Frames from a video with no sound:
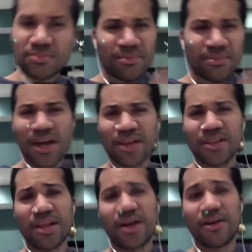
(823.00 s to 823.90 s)
I
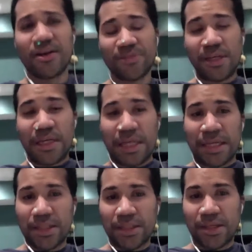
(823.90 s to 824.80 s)
love
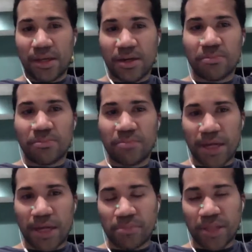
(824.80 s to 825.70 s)
the
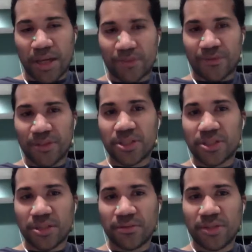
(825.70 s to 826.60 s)
matte black finish
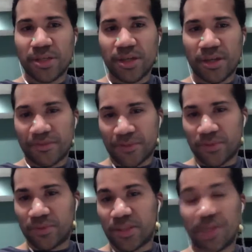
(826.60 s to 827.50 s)
of the
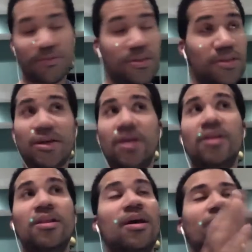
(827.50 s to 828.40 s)
iPhone 7. Like, I
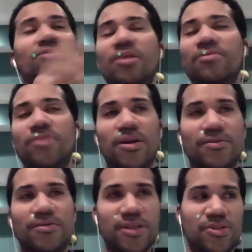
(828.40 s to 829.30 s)
love, love,
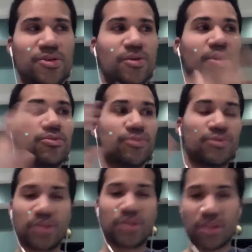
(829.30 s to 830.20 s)
love it. So I
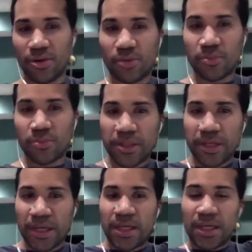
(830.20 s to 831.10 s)
really hope
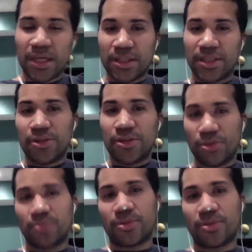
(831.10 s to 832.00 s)
the
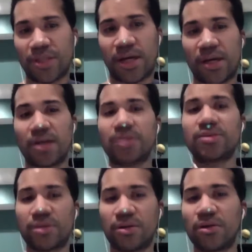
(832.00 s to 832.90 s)
new one
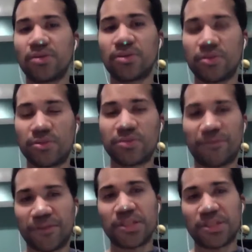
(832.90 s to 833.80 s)
has all those
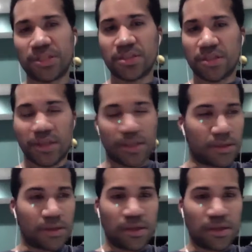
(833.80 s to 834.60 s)
finishes, like the